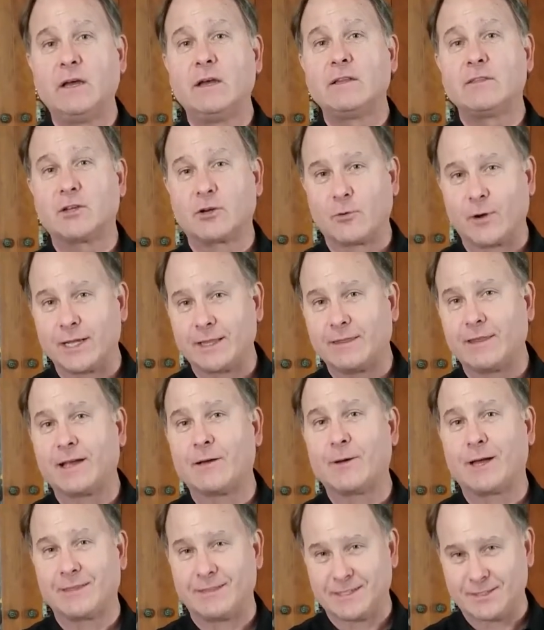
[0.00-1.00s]
The great thing
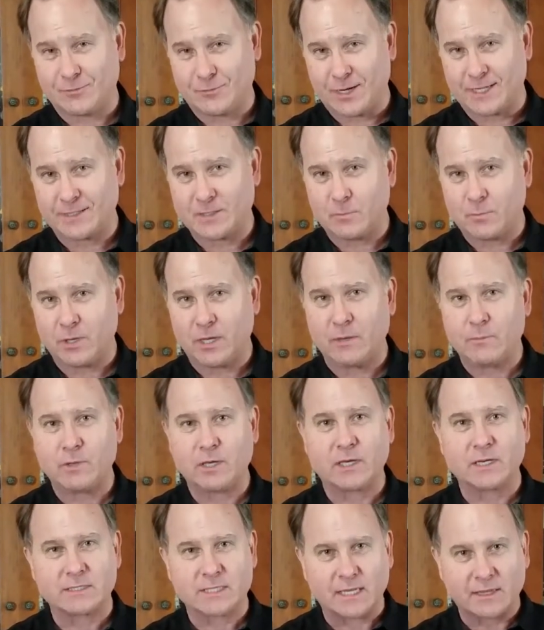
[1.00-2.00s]
about this recipe,
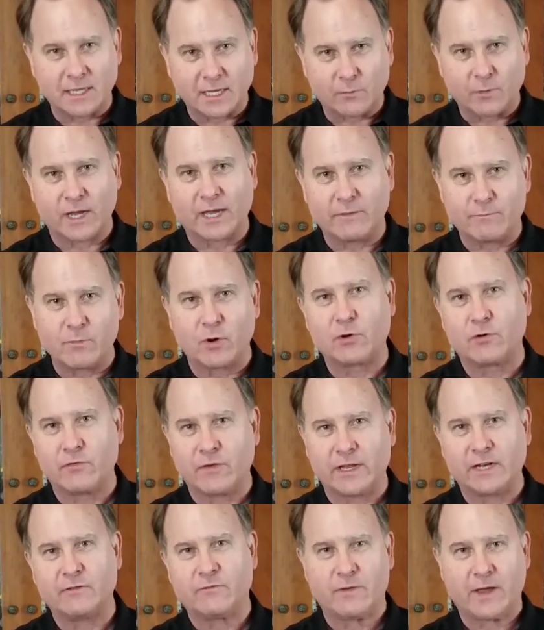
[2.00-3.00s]
because I think we had
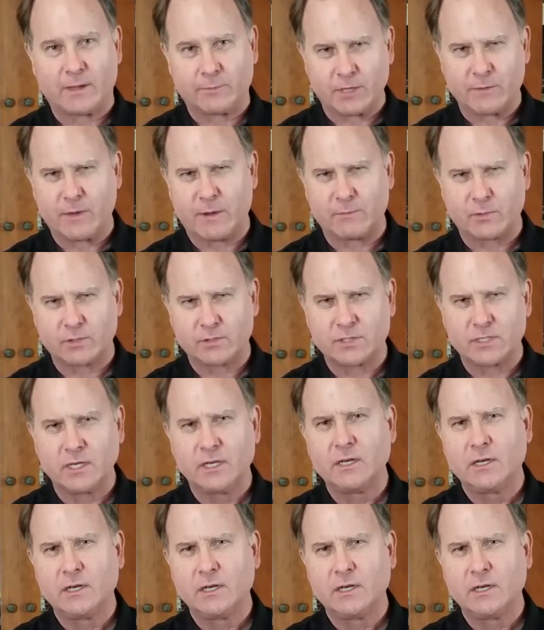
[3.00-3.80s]
motivated family members,